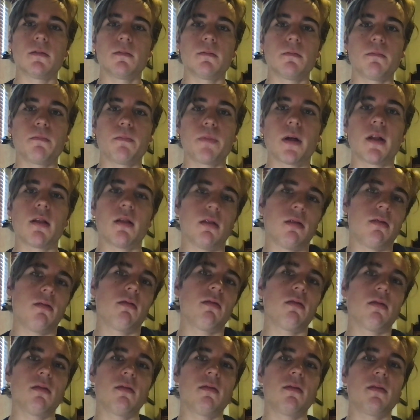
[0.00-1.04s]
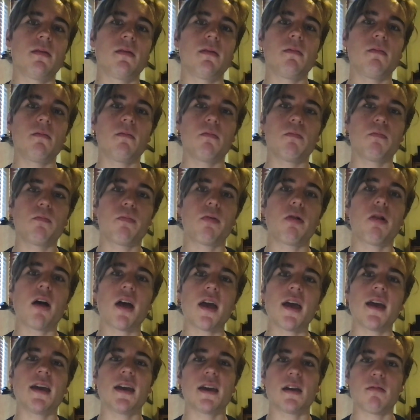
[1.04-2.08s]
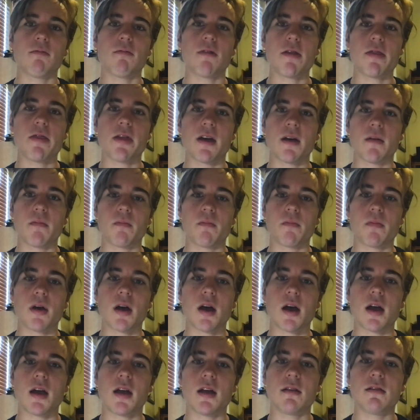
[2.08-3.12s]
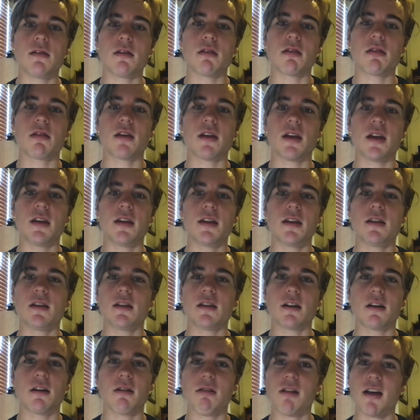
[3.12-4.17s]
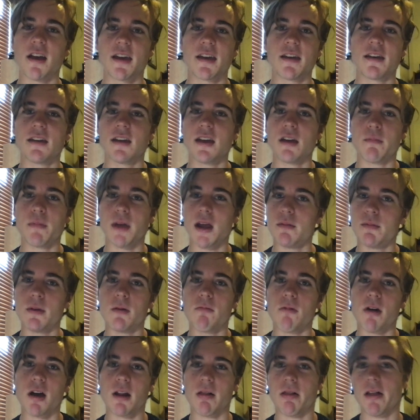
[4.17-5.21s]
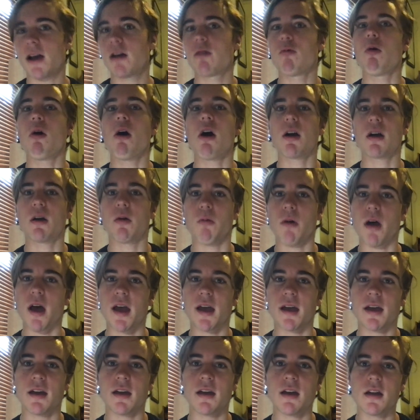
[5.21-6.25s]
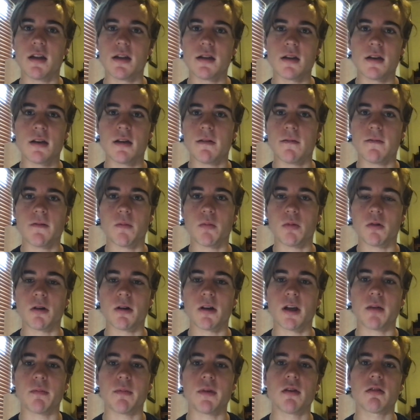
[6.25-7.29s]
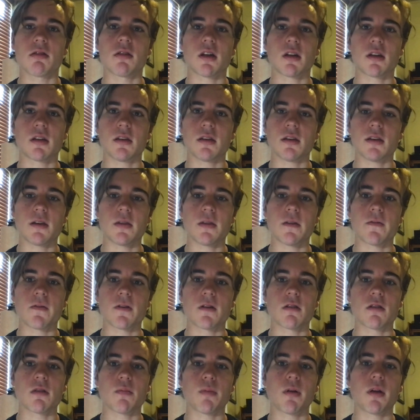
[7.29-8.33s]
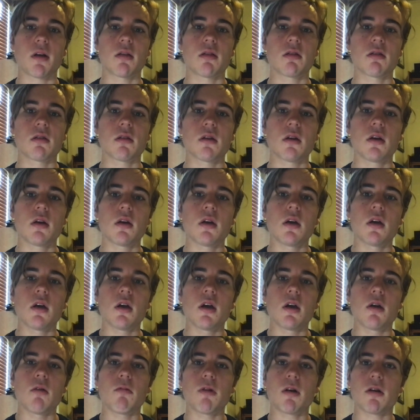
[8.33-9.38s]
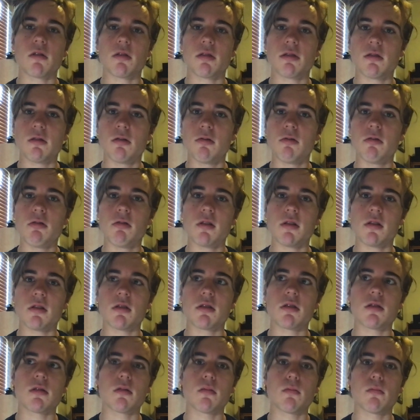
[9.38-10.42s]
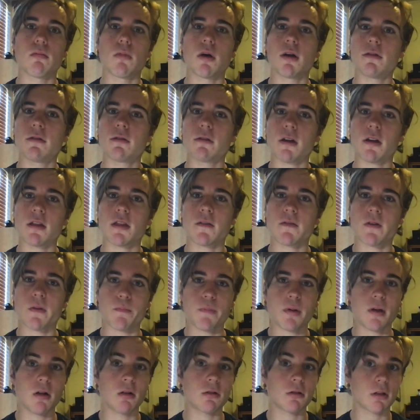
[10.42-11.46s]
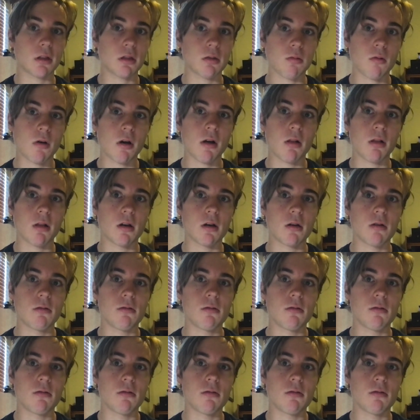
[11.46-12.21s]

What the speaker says: But playing it with him, it didn't click. It made me want to walk away from learning music in the first place. Whereas Tool is much less of a pill to swallow,